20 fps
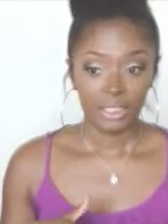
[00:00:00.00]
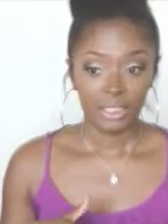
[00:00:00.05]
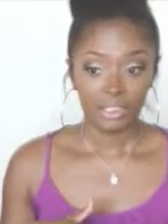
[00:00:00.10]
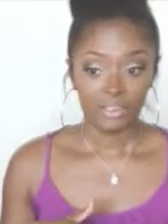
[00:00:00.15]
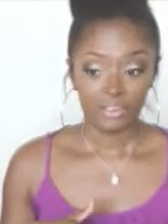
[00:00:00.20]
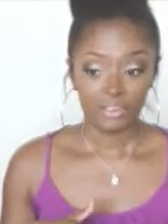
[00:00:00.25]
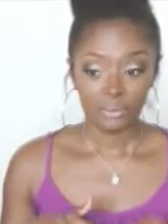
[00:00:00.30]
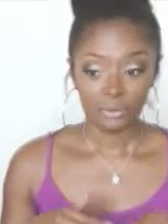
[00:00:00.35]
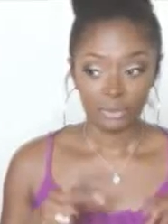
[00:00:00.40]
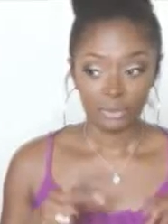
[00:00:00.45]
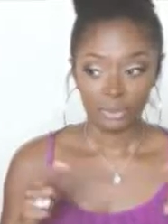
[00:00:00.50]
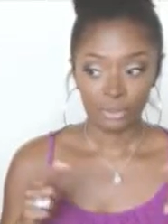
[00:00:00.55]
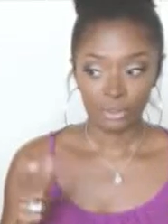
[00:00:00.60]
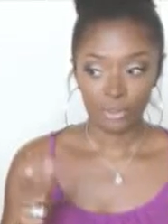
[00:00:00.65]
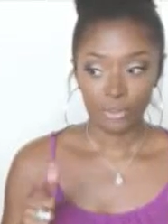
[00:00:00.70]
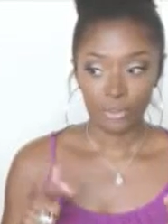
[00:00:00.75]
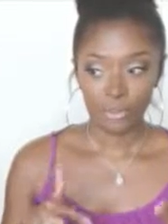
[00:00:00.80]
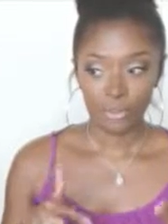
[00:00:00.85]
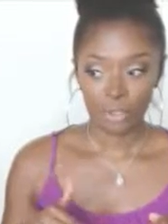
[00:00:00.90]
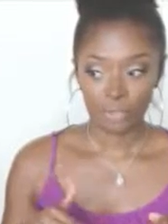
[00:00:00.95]
And you can
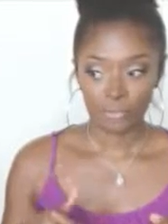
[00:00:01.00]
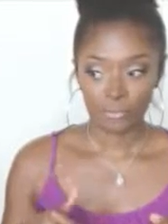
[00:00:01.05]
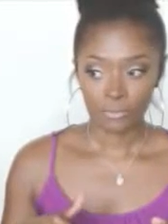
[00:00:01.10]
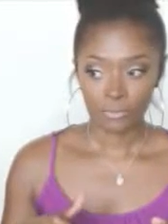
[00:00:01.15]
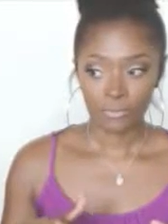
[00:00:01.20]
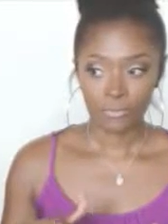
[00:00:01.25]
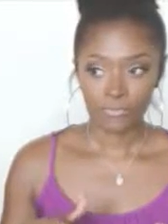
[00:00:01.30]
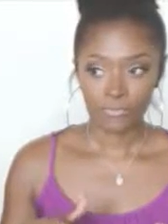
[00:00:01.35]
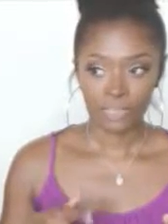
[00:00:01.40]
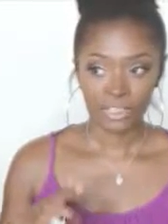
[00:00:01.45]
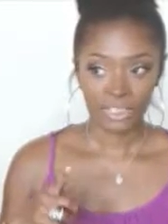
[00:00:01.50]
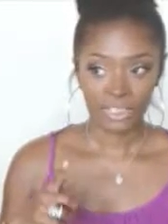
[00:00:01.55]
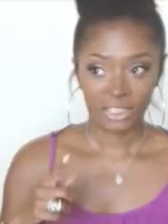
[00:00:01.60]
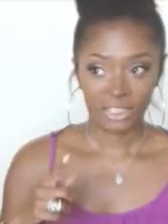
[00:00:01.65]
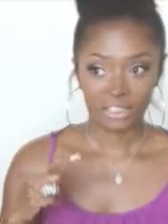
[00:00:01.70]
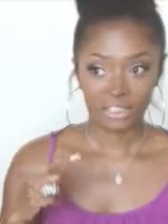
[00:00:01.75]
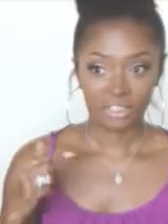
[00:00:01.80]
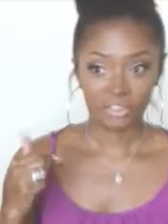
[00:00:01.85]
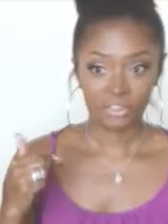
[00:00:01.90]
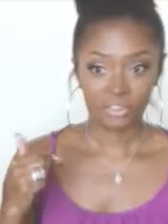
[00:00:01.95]
go off of the
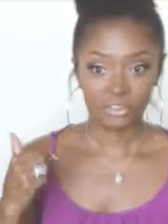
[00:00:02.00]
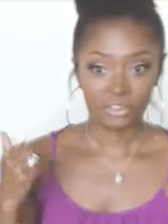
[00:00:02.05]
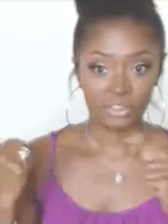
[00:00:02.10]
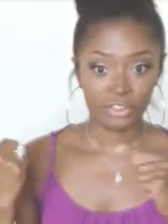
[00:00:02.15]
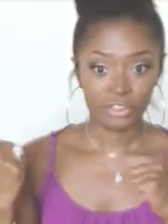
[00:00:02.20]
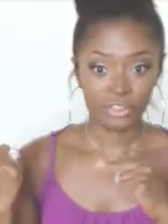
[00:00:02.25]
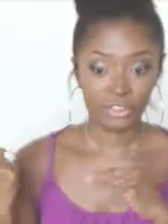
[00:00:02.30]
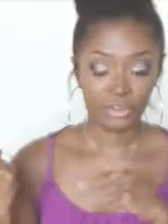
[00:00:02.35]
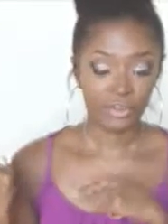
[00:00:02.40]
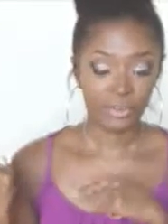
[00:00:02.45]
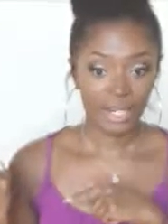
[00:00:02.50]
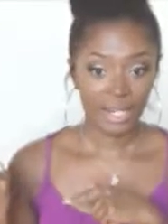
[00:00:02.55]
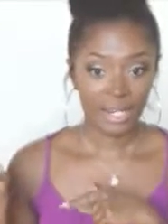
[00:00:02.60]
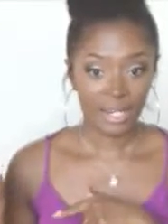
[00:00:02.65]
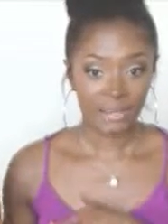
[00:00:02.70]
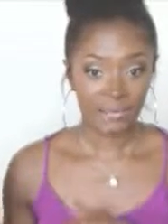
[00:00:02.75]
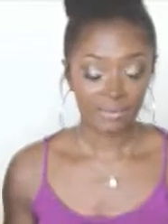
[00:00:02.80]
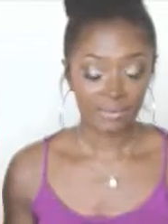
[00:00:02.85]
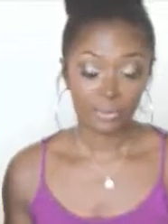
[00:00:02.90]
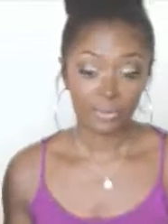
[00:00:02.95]
kind of year that you
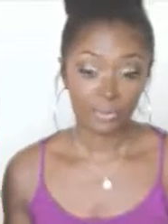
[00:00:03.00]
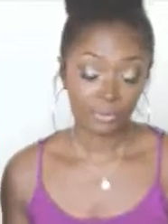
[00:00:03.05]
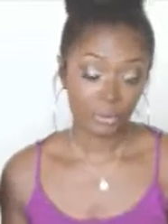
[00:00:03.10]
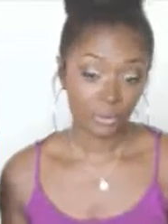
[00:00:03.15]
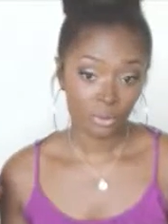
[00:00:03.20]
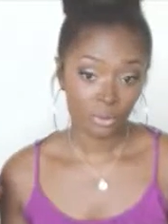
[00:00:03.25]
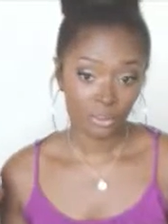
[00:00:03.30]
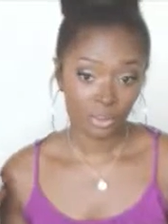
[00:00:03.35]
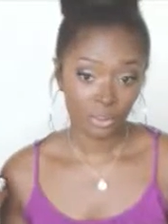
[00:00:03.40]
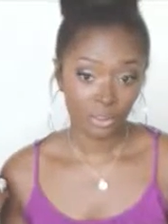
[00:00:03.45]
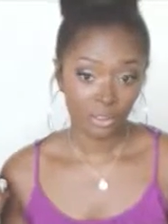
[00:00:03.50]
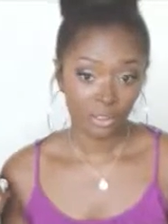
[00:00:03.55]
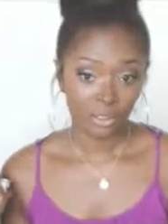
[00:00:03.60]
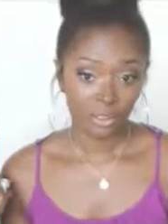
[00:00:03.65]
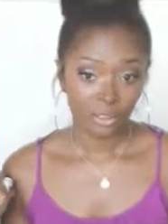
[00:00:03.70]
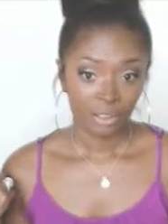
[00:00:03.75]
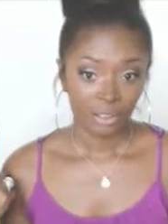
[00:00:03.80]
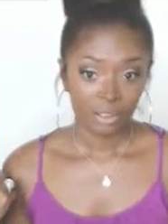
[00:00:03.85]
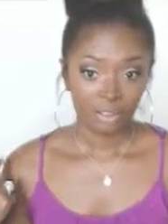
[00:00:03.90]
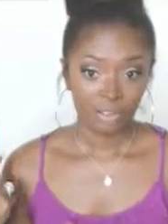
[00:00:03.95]
had before.
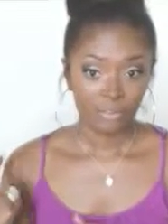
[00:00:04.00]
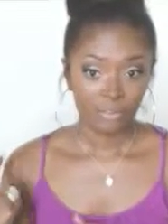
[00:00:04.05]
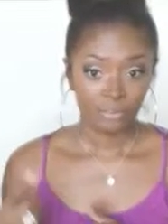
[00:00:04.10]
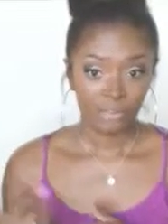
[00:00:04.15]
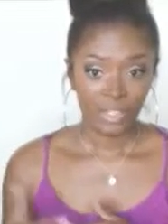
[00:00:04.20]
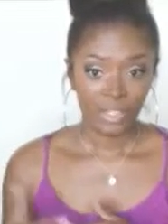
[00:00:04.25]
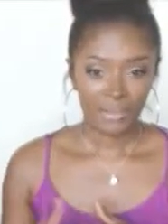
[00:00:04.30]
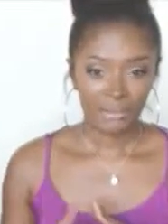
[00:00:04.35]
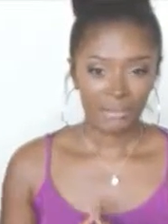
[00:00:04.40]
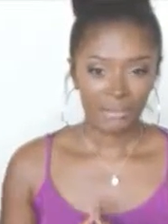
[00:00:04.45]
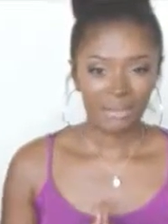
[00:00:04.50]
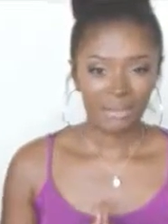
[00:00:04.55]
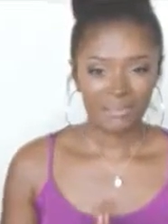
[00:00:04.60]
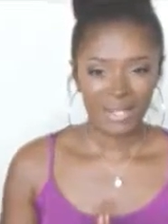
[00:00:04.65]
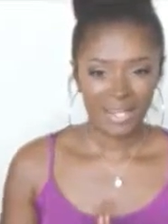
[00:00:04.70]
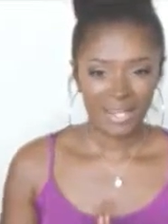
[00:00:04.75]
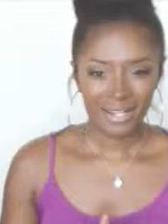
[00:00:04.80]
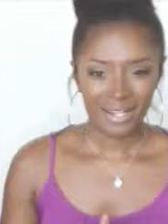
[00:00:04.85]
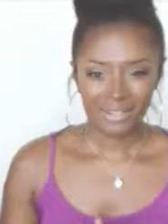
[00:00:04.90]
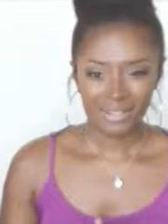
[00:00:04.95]
You know, if you had a really
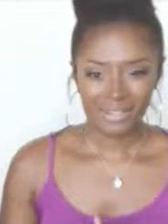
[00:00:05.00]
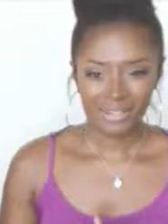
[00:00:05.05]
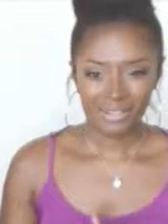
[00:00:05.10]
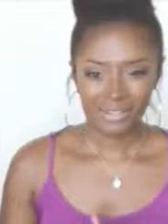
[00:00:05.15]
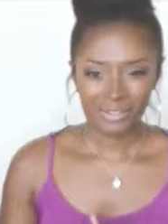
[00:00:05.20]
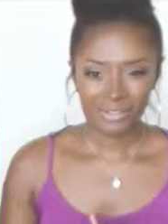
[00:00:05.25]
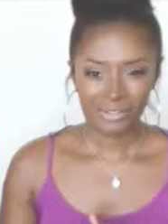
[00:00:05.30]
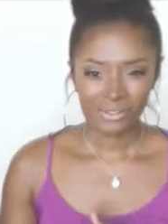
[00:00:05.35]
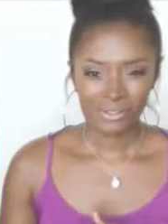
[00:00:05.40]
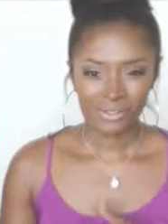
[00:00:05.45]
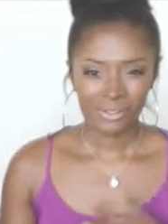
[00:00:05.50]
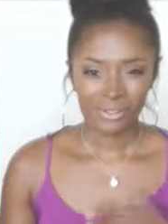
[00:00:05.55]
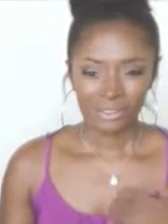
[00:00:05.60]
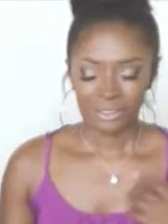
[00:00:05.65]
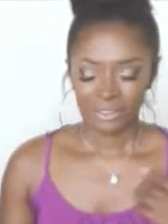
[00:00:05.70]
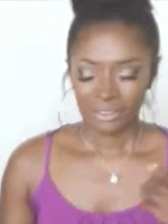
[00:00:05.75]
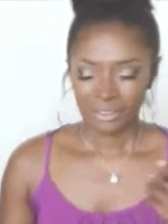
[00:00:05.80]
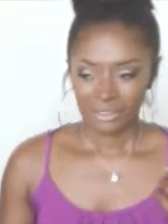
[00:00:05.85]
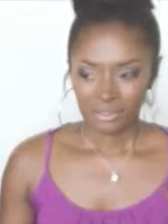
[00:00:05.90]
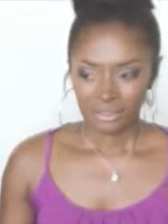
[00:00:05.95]
bad year,
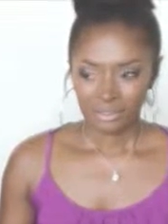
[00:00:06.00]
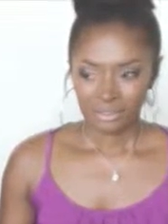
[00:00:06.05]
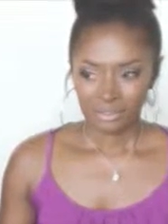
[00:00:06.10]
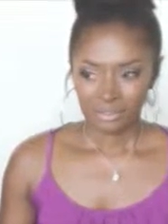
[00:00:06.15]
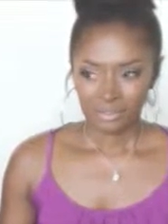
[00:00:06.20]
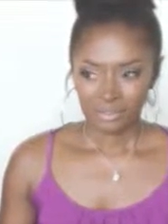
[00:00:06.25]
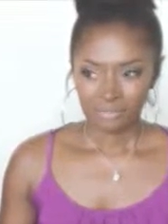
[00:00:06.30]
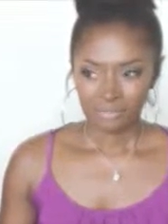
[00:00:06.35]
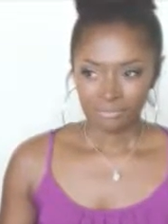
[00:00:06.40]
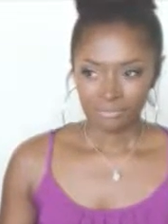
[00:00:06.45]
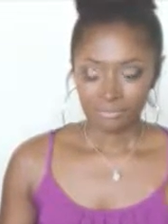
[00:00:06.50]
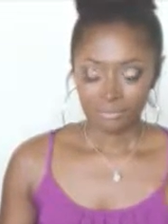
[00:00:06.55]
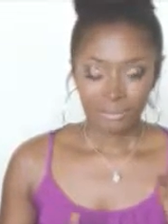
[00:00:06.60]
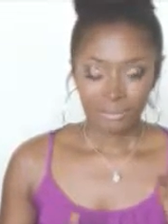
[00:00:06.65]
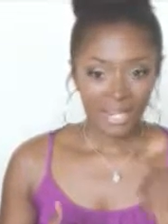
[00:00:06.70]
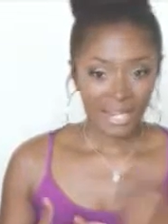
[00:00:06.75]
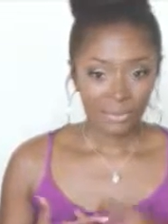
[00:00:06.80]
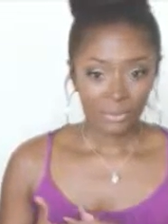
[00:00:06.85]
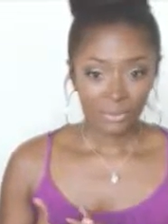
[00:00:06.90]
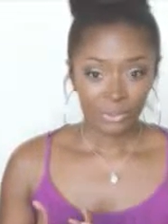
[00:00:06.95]

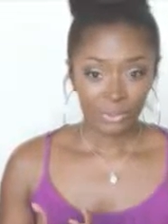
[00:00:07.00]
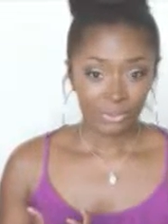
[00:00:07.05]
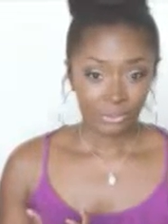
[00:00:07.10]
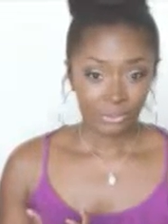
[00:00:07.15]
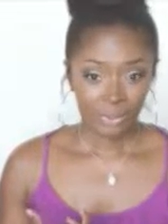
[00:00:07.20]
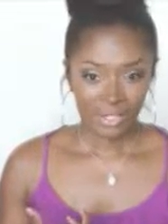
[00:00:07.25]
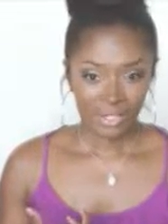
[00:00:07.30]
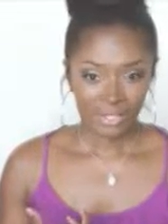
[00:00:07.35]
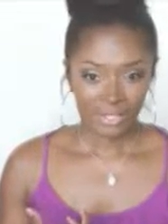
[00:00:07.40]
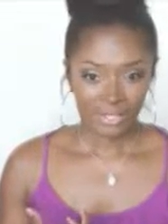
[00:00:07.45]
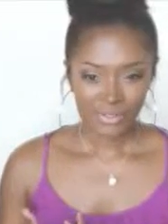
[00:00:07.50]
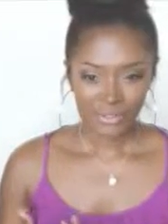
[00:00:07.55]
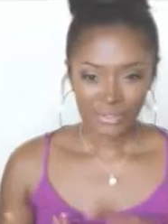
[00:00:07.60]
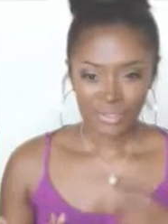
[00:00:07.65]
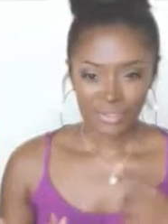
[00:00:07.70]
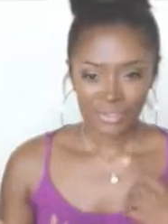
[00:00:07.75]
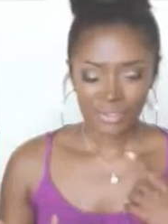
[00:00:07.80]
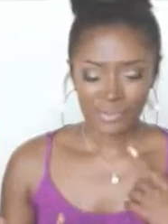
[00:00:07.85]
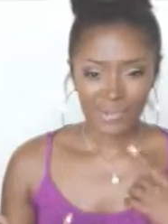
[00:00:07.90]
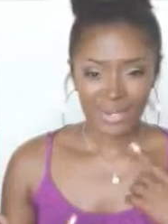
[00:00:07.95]
bad with grades or
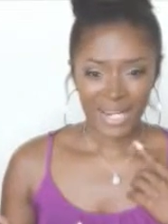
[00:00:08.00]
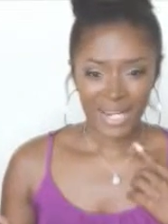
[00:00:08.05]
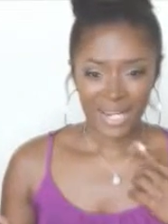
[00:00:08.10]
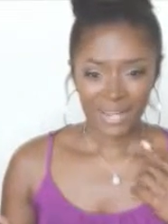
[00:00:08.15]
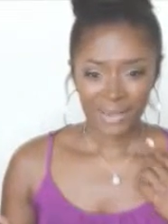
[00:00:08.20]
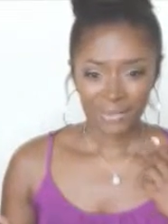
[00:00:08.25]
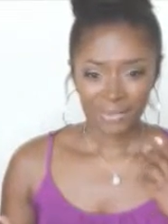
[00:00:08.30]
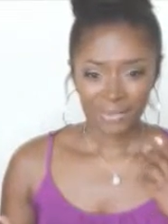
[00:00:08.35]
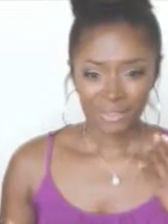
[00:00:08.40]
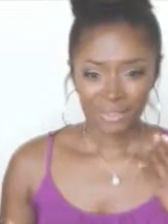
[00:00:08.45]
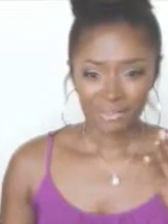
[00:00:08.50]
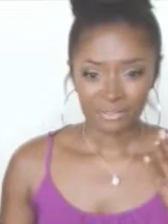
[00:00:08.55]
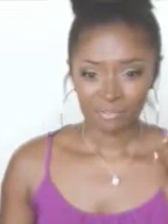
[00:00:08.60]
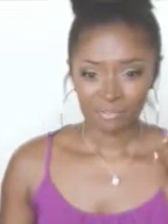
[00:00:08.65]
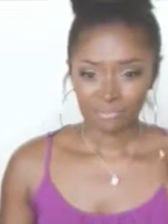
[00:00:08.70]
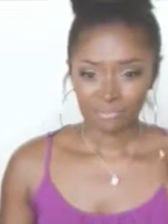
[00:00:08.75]
just bad with,